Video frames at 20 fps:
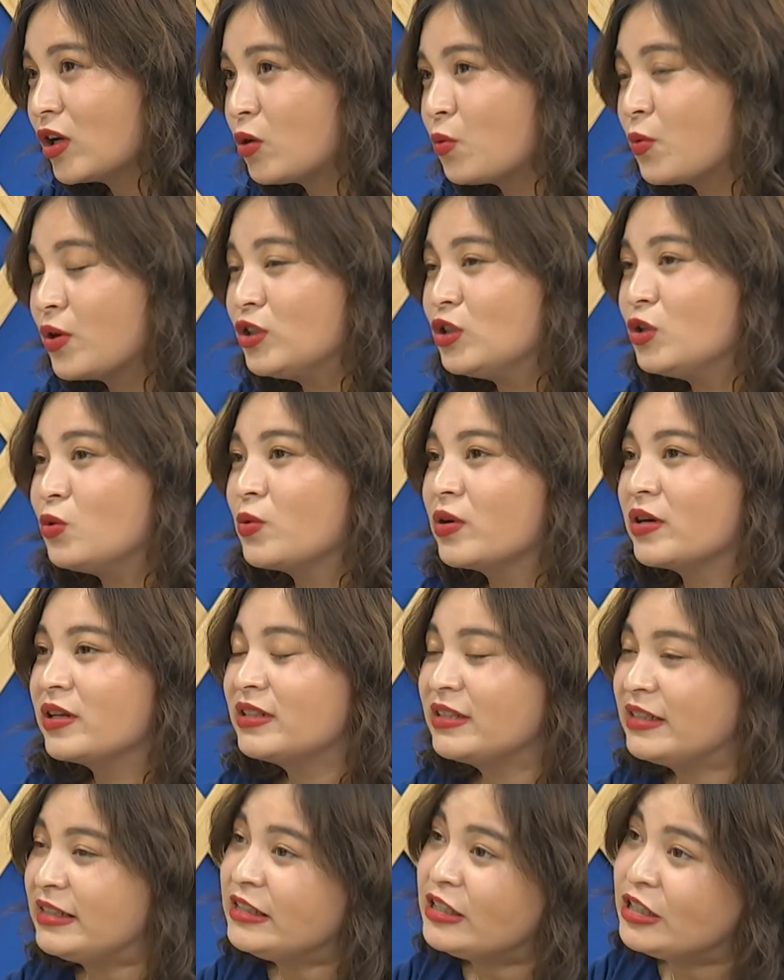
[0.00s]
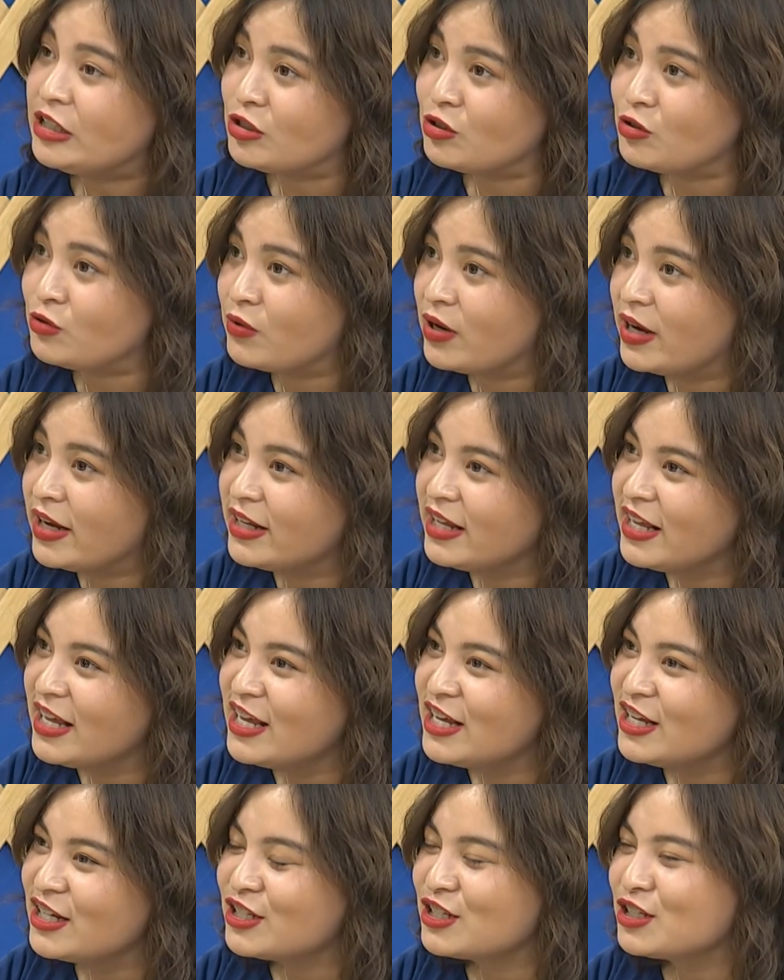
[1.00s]
when you were a teenager, right?
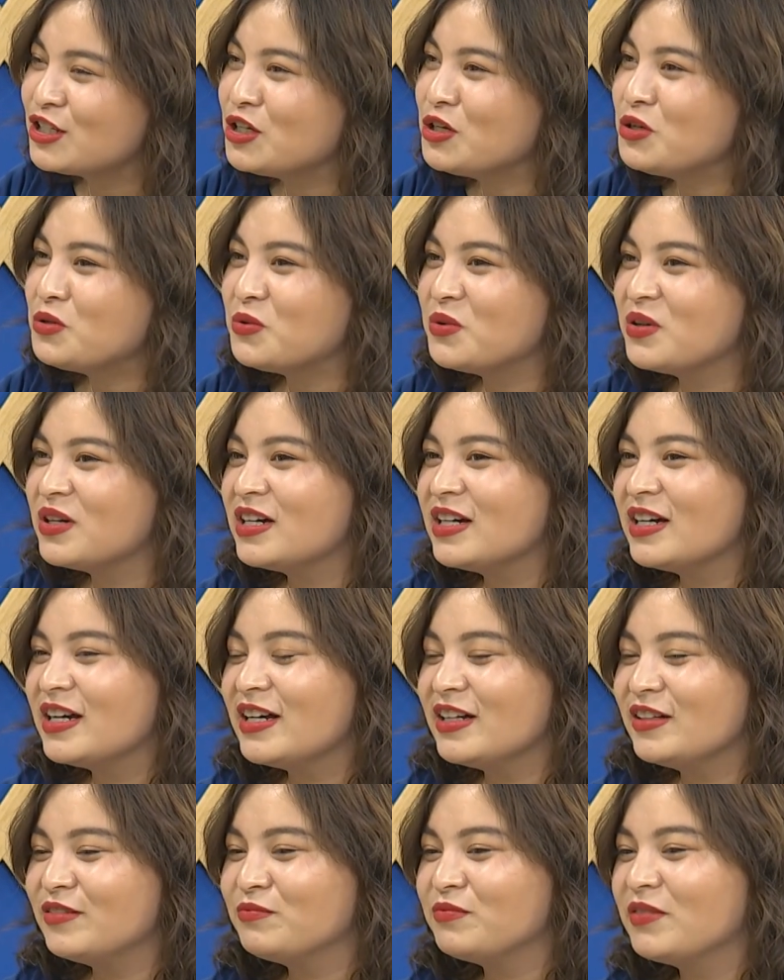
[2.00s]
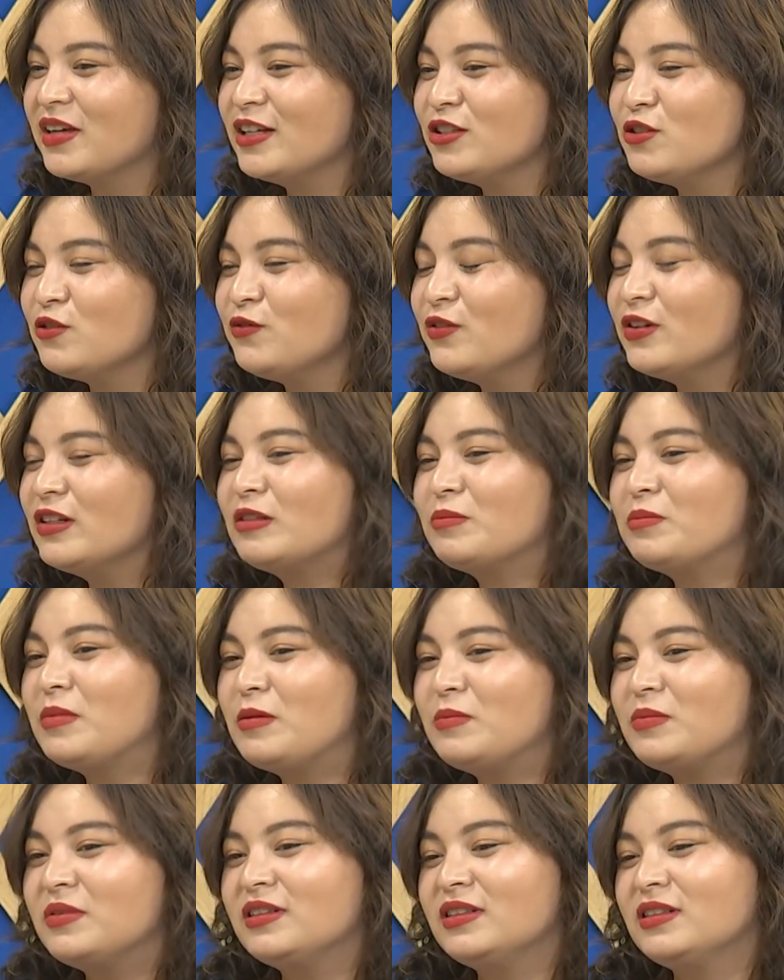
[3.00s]
So had you felt
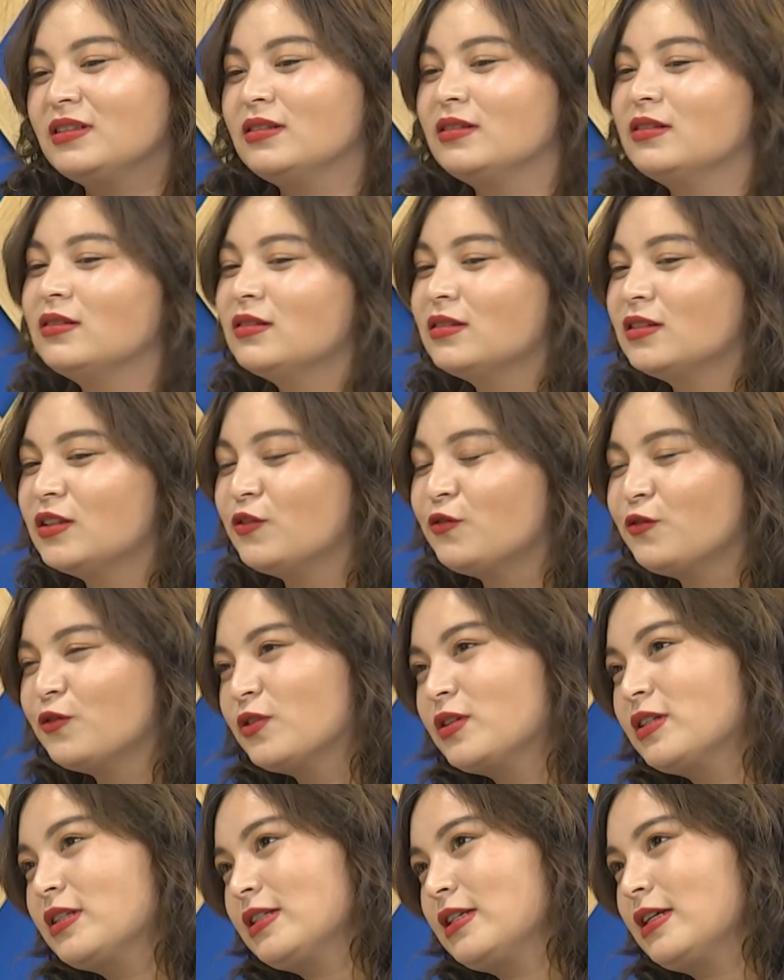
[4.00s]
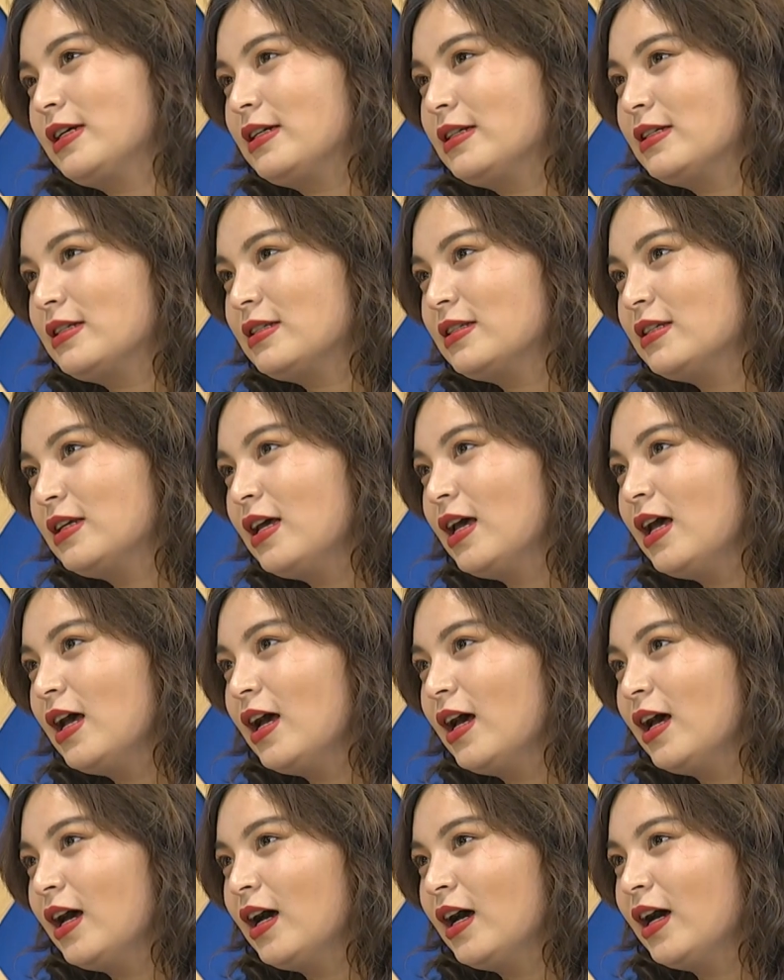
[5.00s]
maybe differences
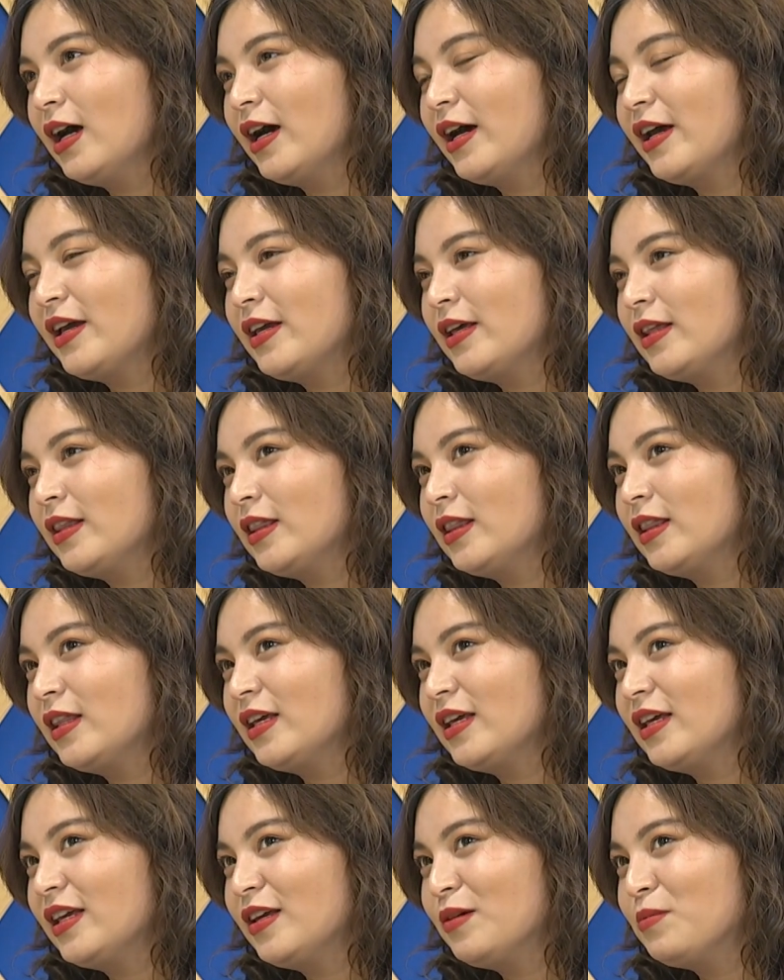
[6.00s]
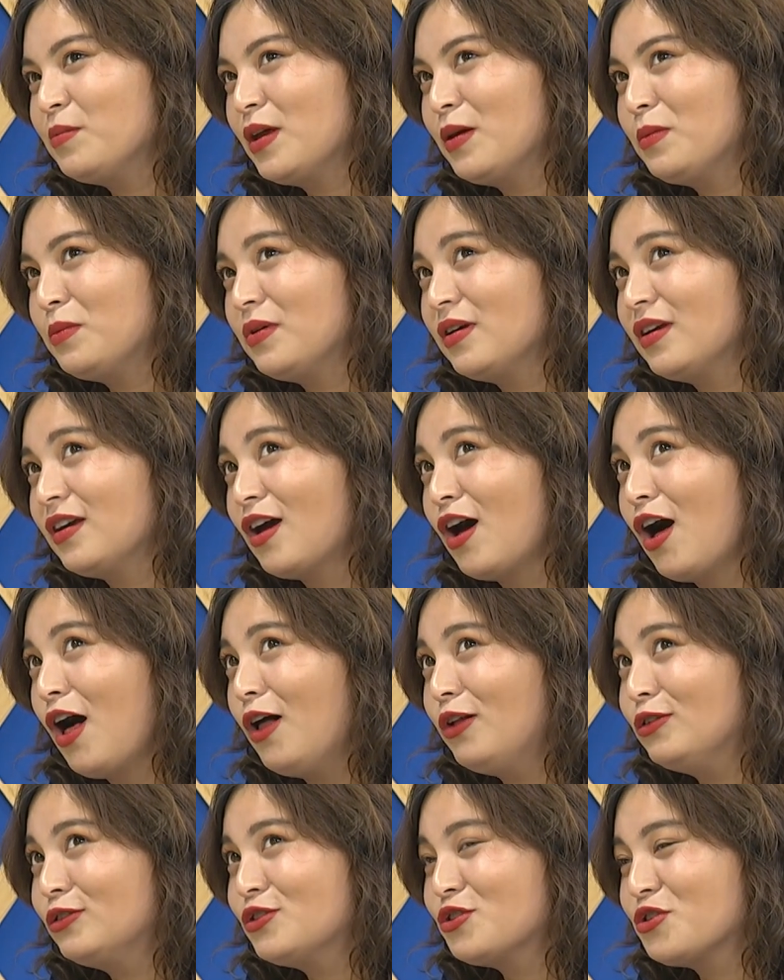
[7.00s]
in the maybe
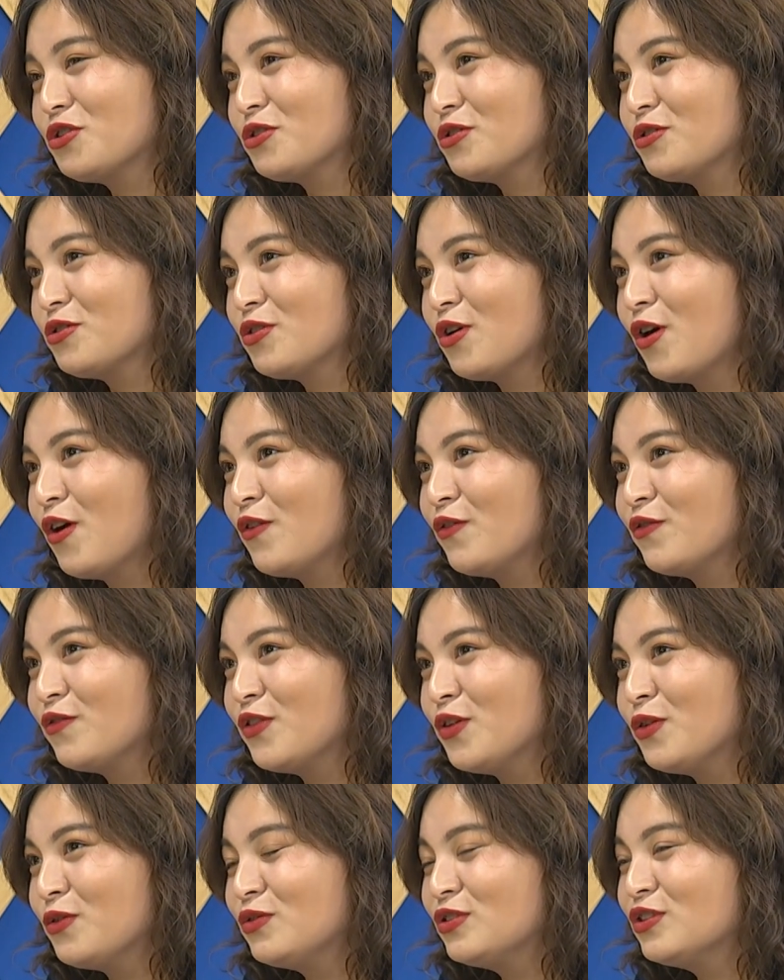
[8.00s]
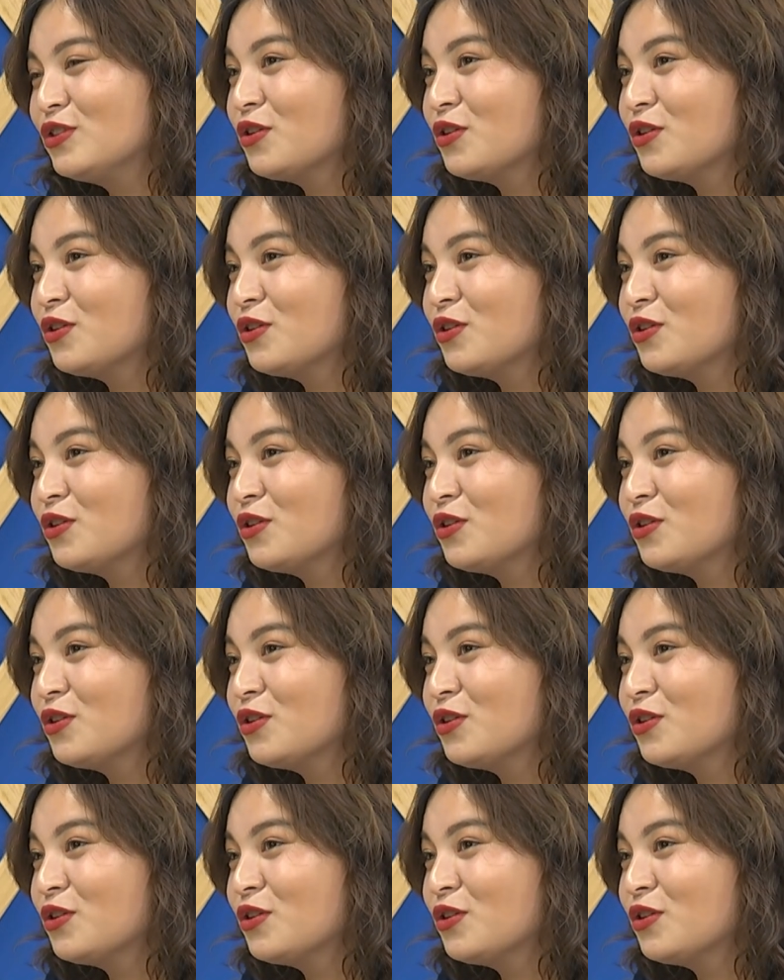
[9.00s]
culture of those two